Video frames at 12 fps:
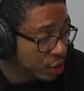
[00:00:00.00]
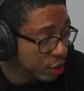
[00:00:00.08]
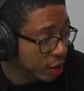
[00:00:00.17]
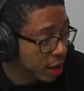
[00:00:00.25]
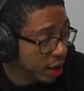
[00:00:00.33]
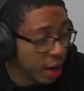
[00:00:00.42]

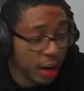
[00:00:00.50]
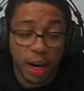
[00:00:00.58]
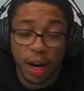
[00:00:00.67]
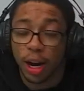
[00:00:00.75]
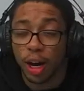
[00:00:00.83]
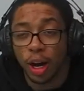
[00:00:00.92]
Drake now.
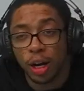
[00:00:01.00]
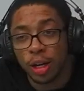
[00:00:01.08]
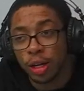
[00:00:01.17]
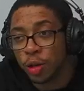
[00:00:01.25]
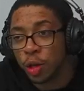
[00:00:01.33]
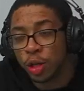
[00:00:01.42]
Here, oh, uh,
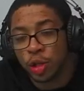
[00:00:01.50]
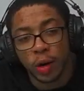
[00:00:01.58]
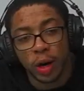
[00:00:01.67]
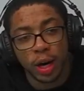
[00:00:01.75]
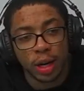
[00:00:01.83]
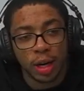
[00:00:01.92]
you, you
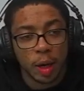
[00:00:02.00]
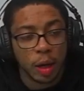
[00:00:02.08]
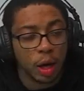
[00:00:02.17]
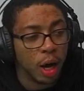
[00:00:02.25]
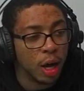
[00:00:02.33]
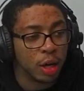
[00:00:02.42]
Drake and
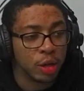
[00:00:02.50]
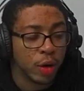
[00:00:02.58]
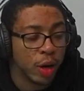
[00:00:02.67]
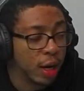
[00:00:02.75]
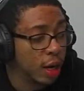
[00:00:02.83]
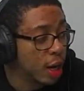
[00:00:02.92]
y'all
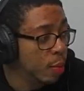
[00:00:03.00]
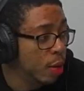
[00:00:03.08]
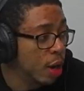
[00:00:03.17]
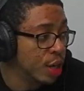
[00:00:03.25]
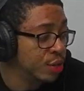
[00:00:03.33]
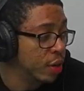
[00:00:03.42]
Drake Nicki
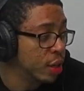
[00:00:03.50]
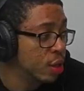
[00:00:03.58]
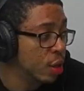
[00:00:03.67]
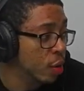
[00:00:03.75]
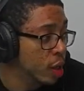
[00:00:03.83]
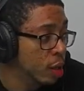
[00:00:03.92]
Minaj fans
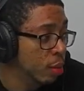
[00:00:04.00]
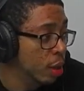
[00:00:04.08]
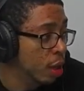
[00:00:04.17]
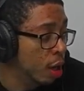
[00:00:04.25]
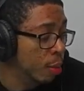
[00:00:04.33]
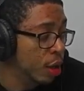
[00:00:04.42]
gonna eat me
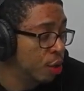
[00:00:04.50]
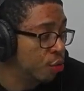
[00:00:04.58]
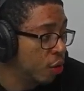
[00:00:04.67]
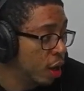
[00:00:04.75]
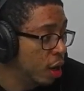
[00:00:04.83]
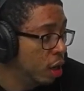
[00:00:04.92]
up. It's
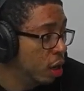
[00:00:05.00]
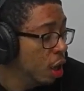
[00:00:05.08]
fine.